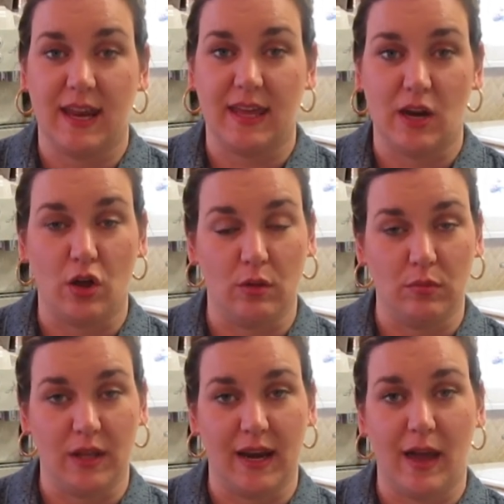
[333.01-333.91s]
and get all the
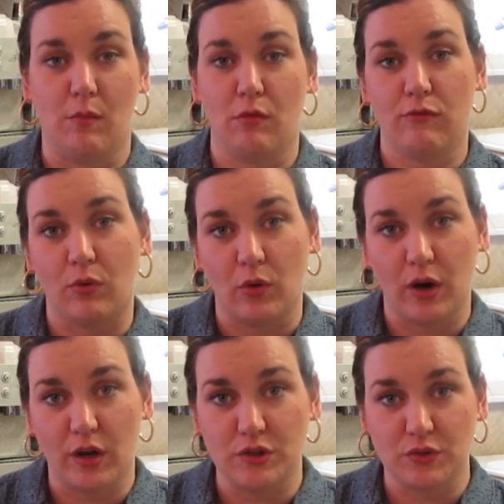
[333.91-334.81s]
blood out before
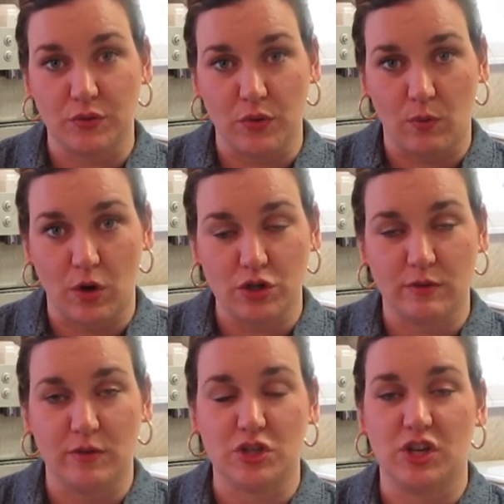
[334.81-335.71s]
it goes through the
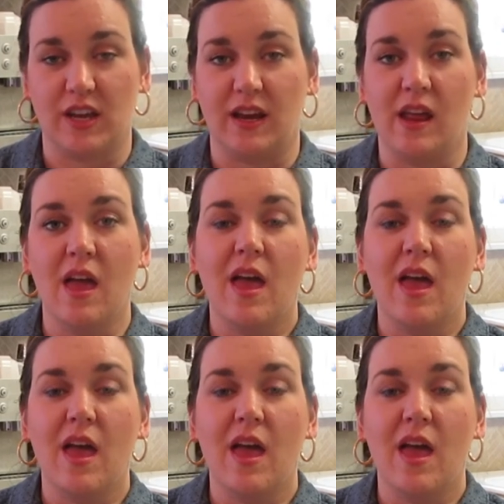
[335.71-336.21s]
washing machine.